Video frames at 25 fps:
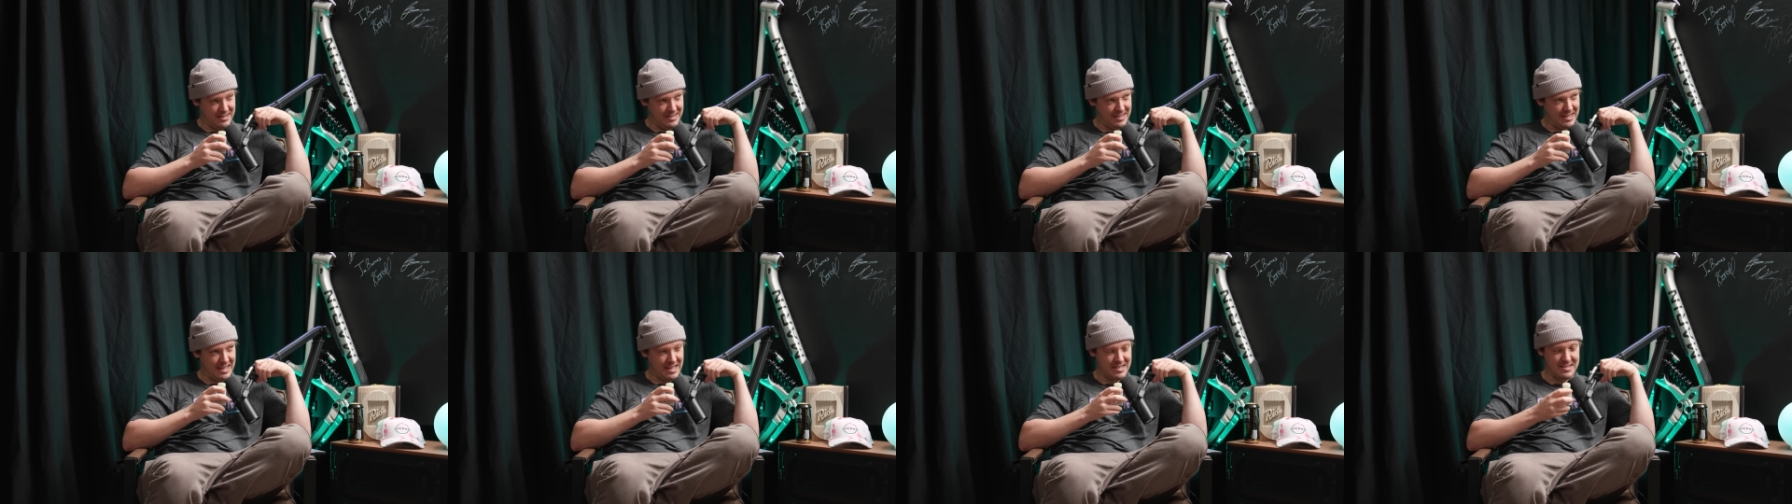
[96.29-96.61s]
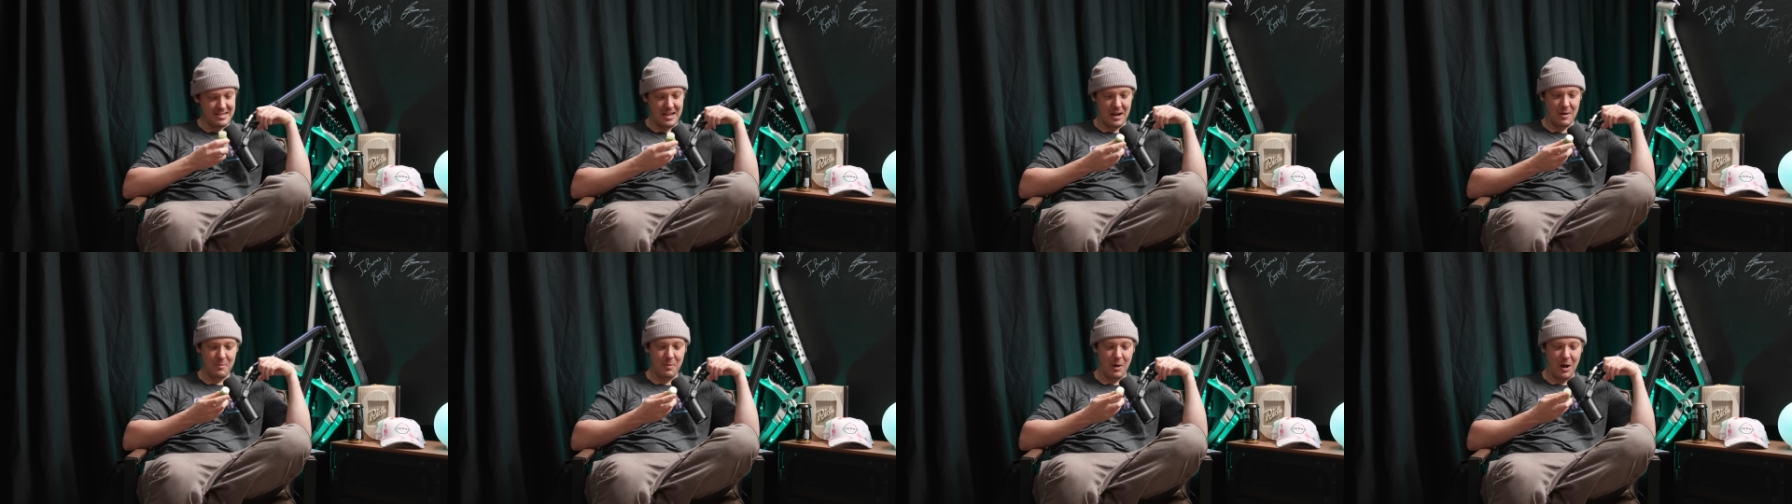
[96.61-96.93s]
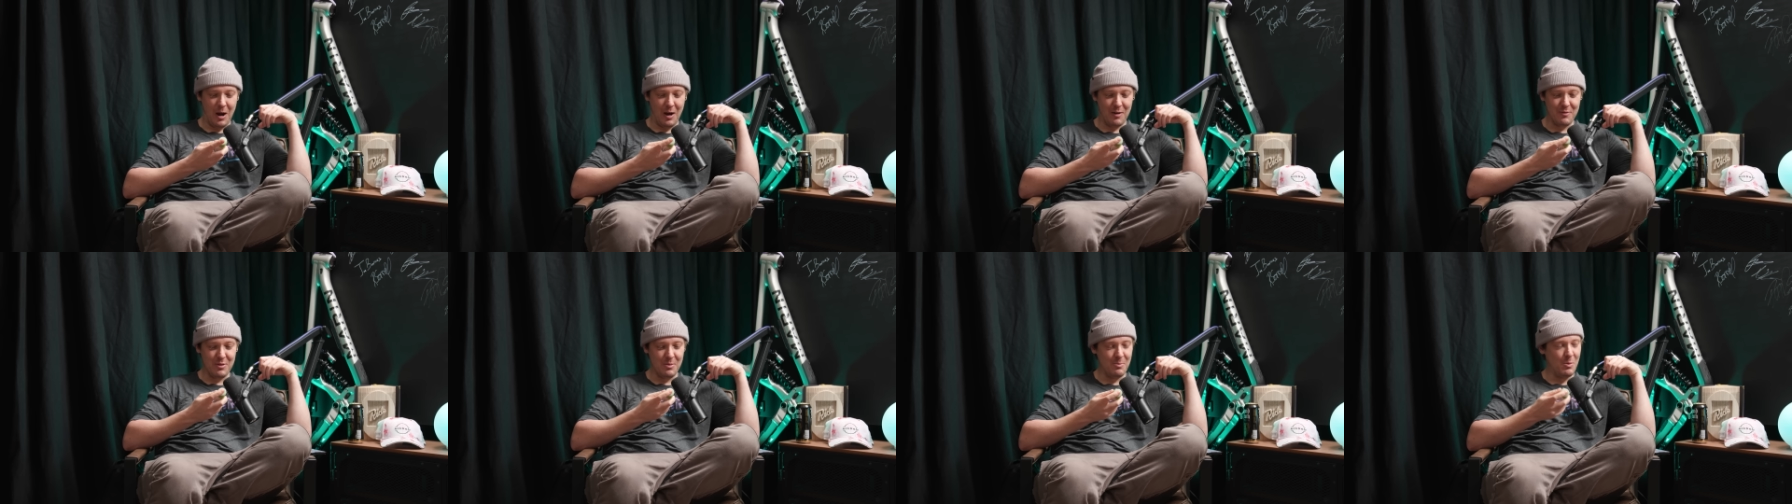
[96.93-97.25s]
It is now
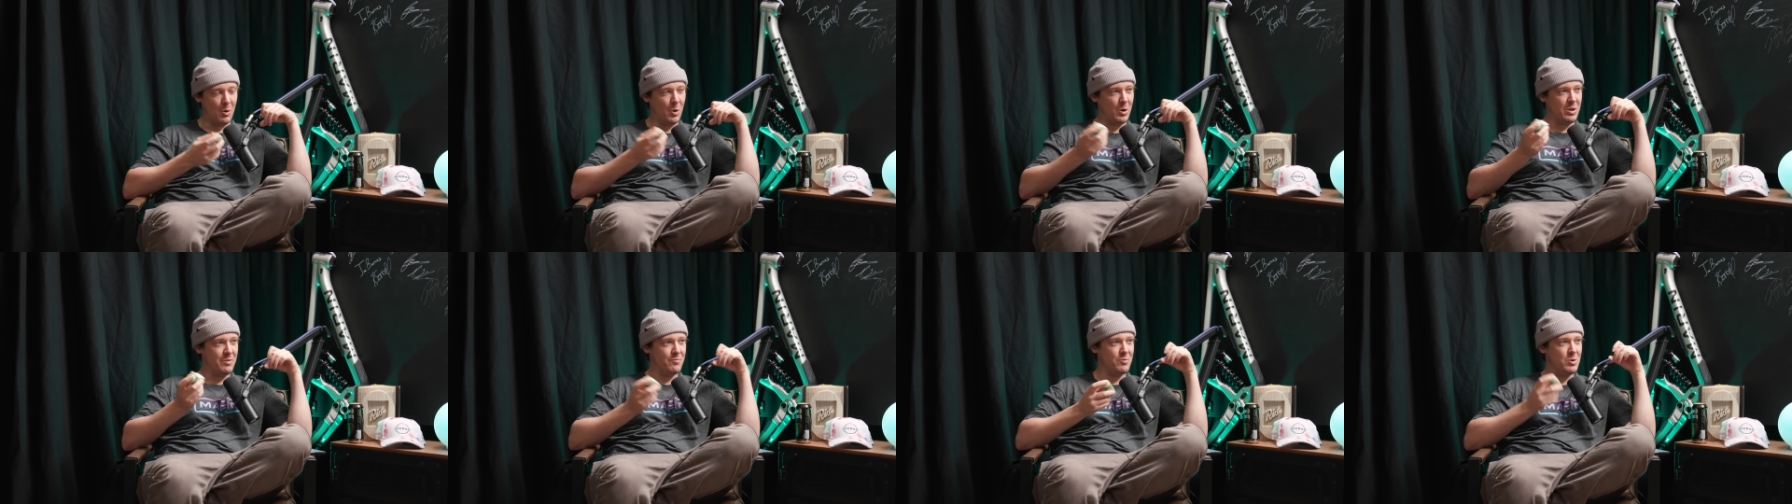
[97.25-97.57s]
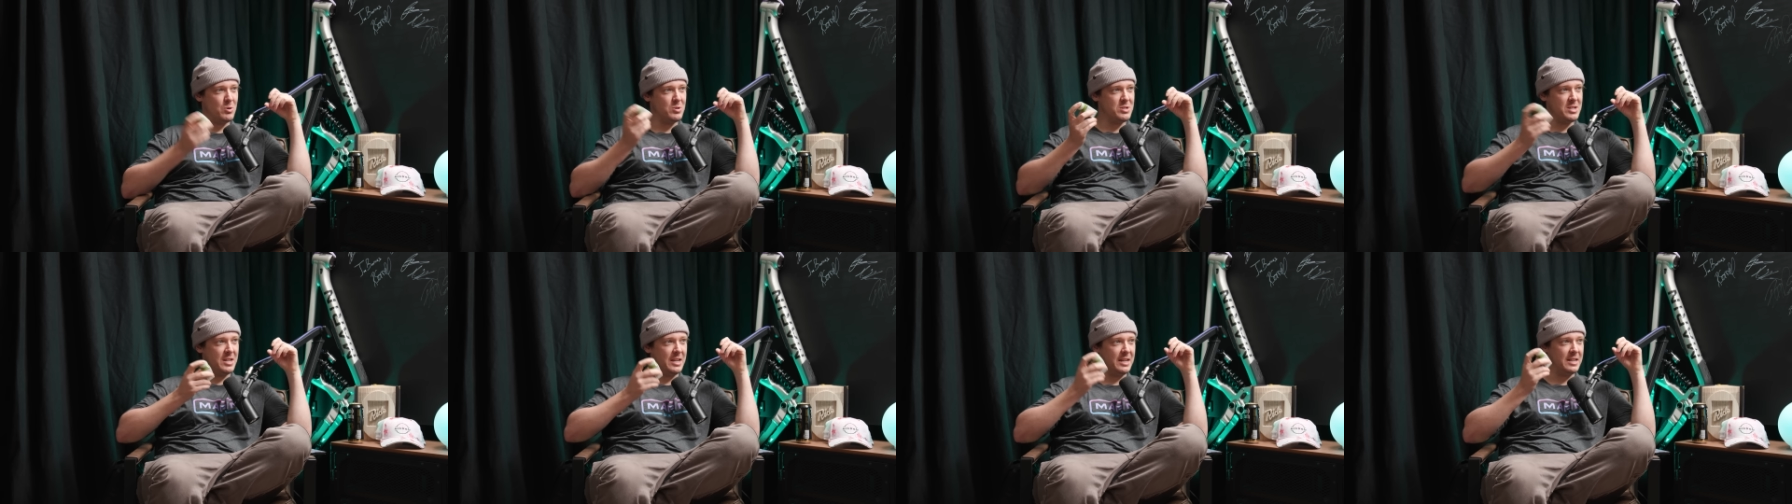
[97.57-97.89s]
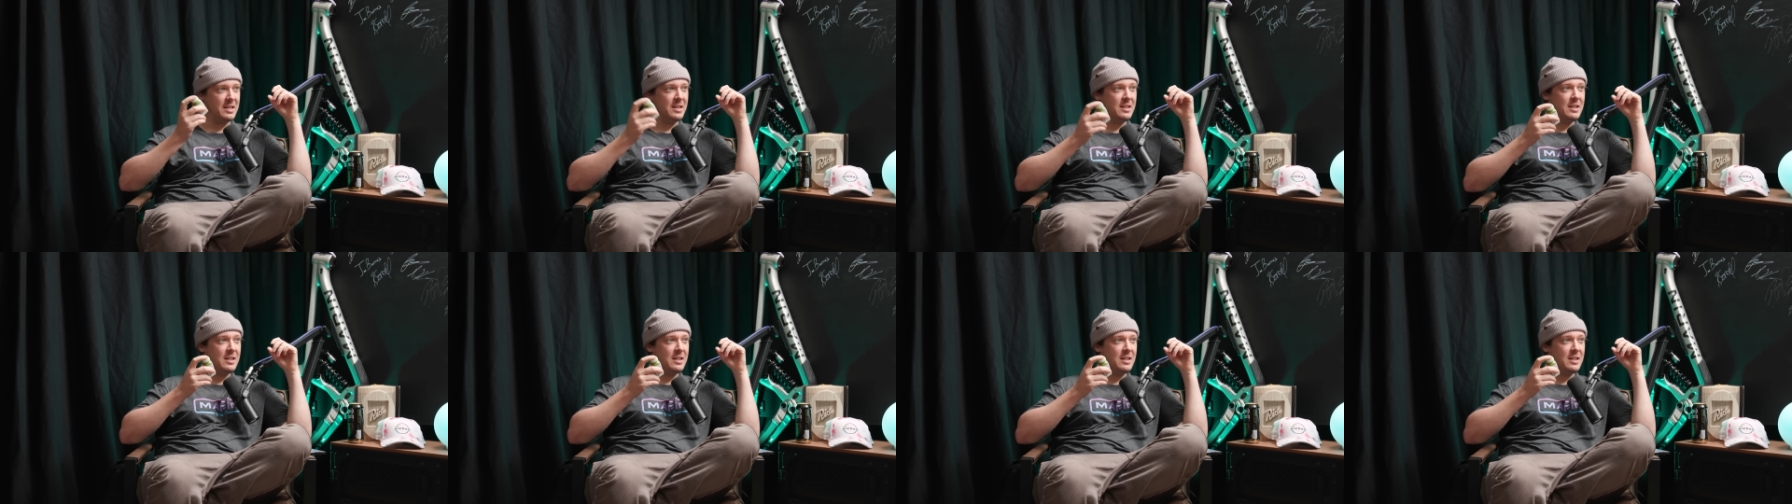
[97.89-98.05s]
part of the morning routine.